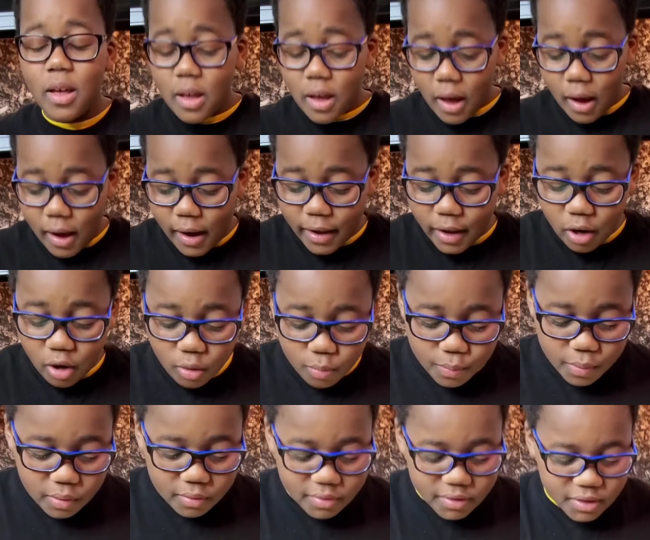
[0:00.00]
I hope
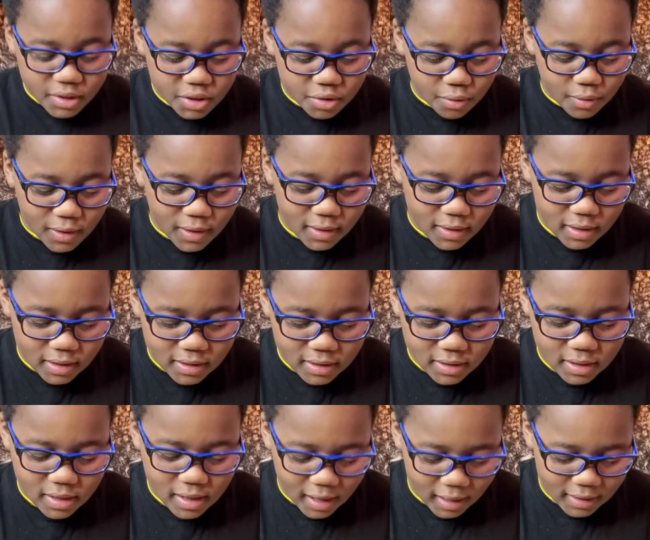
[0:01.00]
you enjoy this
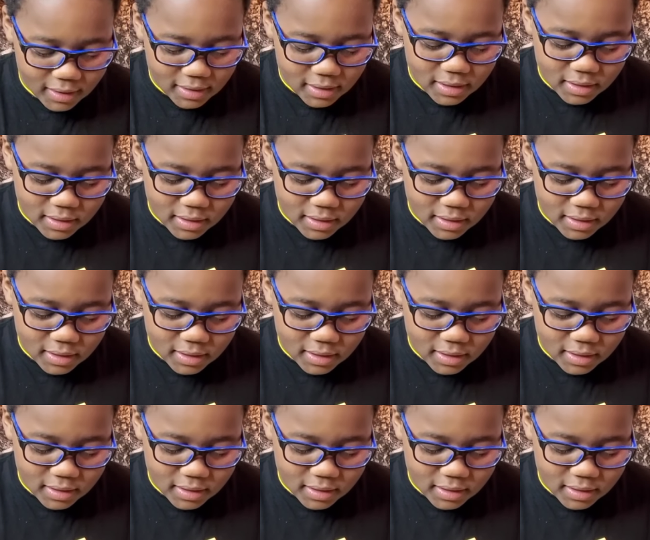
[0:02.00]
nice